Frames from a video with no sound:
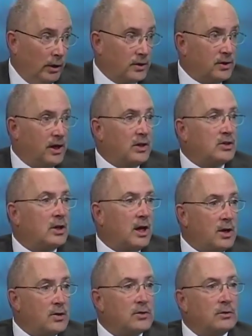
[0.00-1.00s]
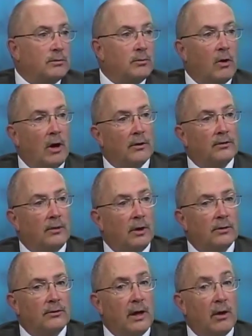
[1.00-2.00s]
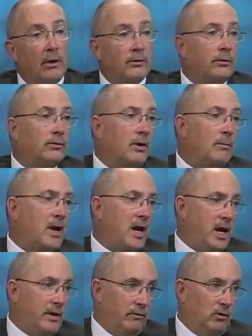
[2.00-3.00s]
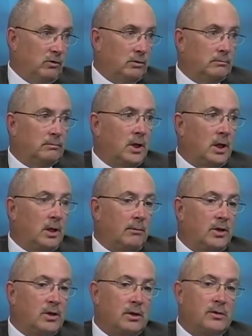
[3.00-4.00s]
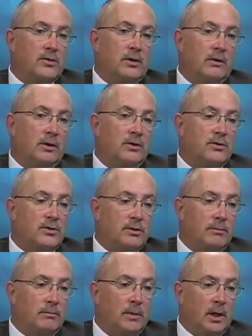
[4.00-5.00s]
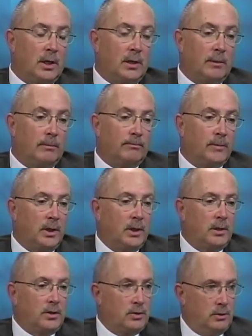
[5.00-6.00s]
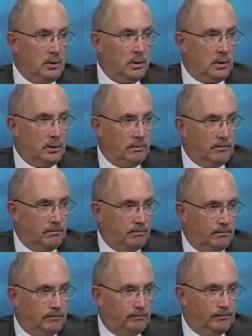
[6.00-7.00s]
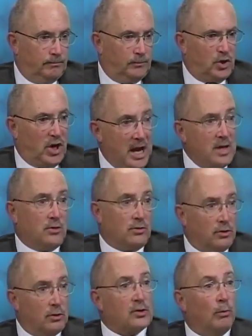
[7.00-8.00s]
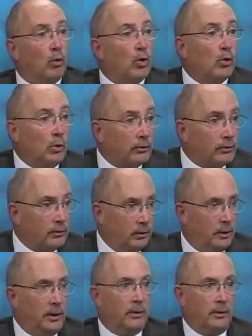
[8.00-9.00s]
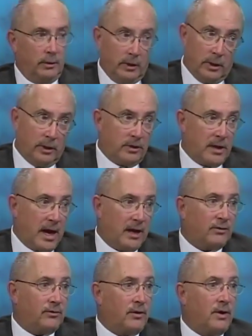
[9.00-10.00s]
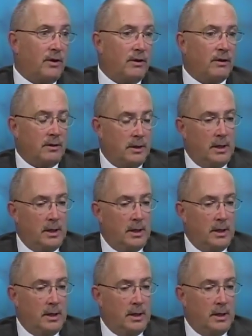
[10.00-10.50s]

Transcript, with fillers: It's an educational process and also some behavioral uh, because there is some um, um, changes. There's some rules. You know, you get a task there.